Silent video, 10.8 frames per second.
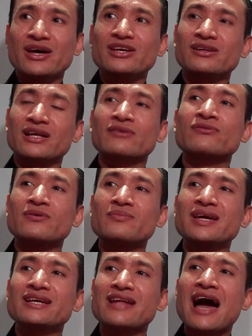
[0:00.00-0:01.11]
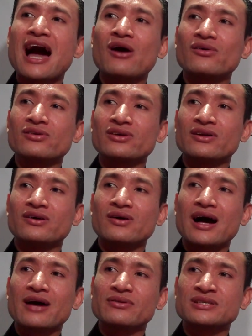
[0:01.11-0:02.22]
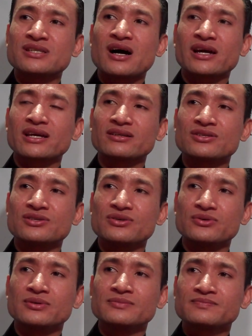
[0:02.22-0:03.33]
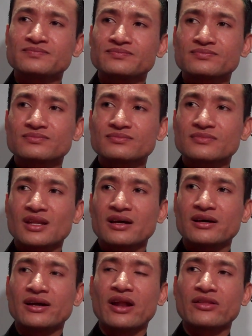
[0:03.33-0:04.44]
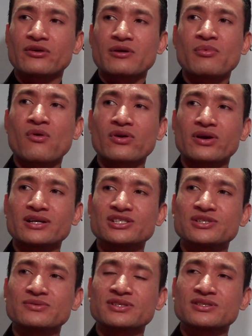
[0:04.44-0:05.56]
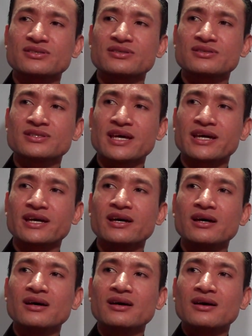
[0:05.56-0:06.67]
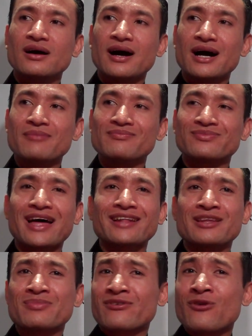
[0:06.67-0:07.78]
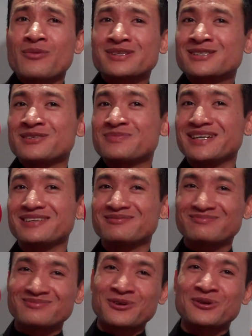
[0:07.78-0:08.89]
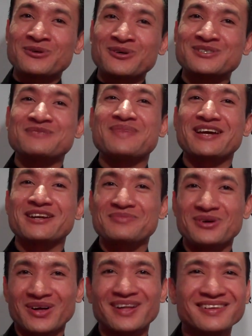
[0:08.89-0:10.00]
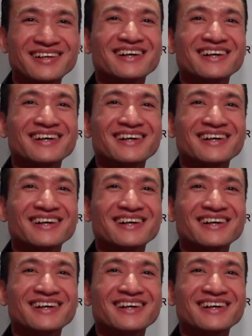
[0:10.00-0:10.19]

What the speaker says: But like for me now, I was talking to another reporter, and she was saying that the performance could be quote unquote debatable